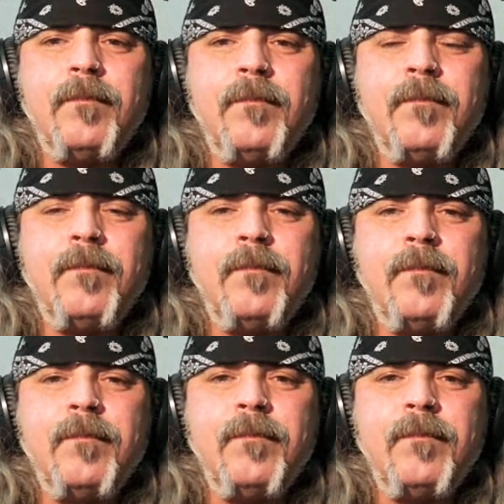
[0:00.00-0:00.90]

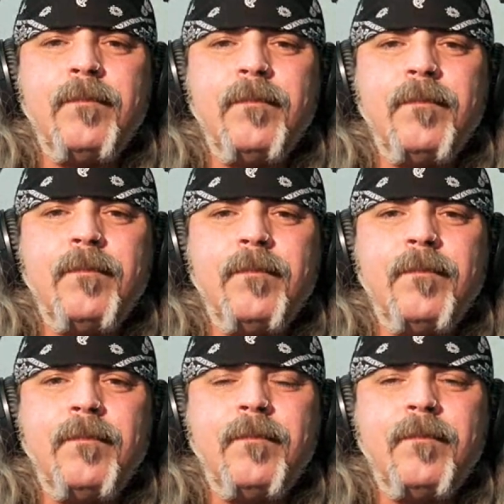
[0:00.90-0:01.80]

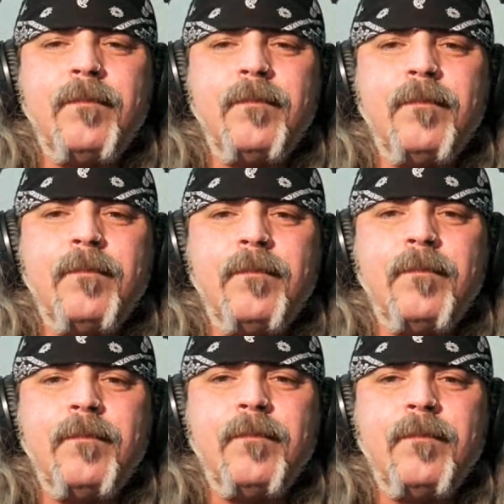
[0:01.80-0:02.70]

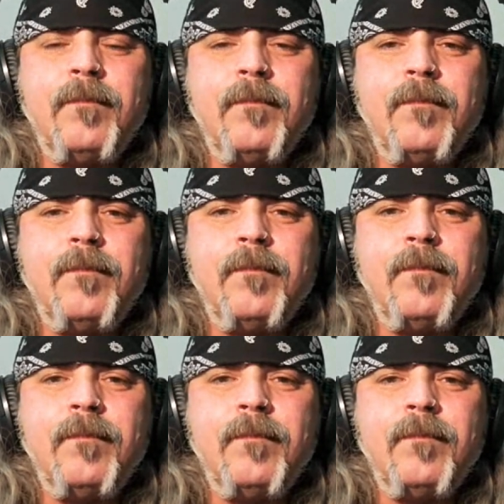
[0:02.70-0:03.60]

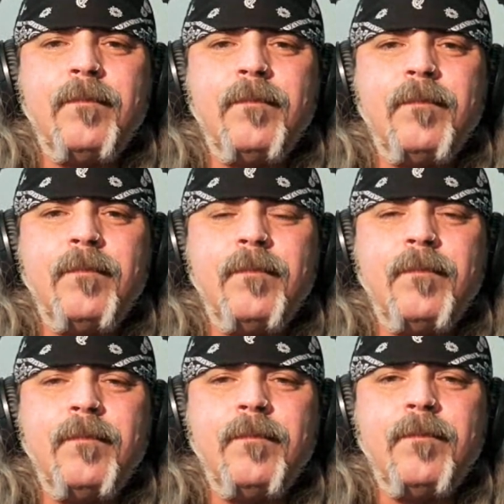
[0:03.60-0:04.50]

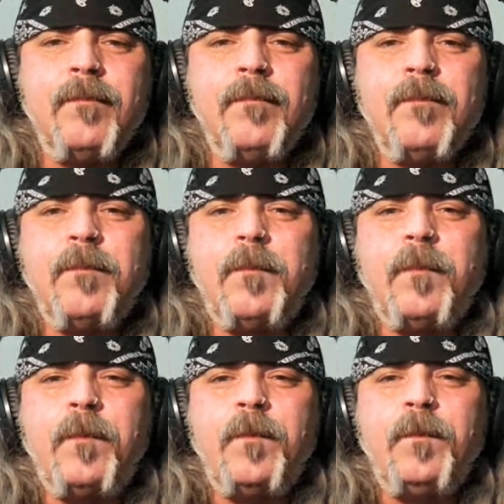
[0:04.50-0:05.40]

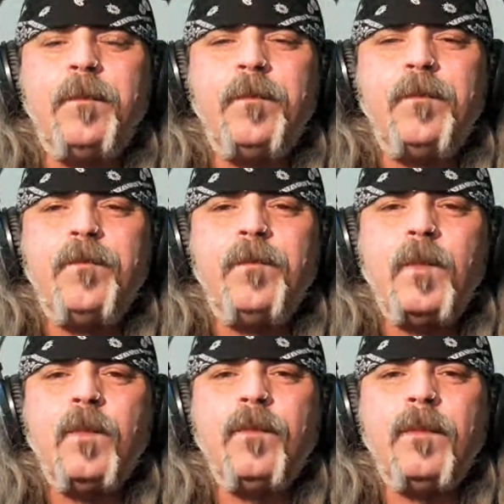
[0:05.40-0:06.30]

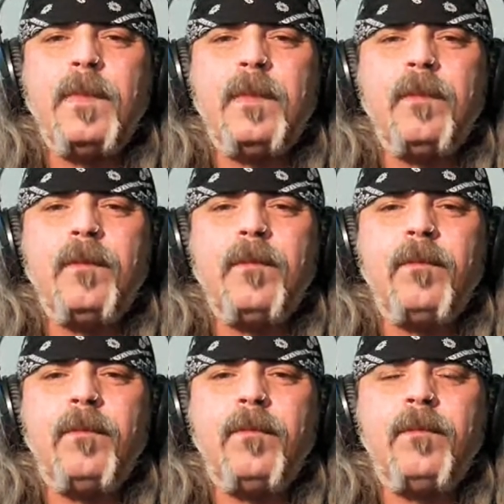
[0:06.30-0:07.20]

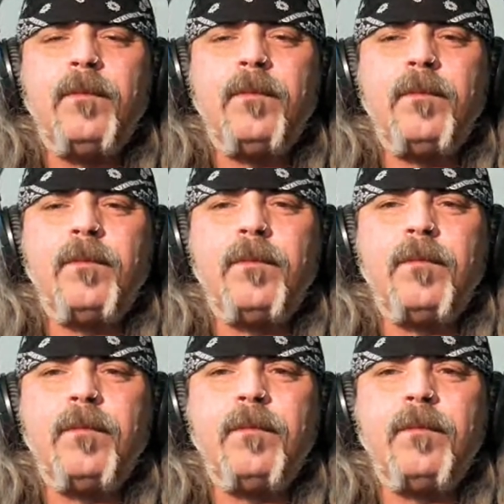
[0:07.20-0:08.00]
No words are spoken by the person on screen.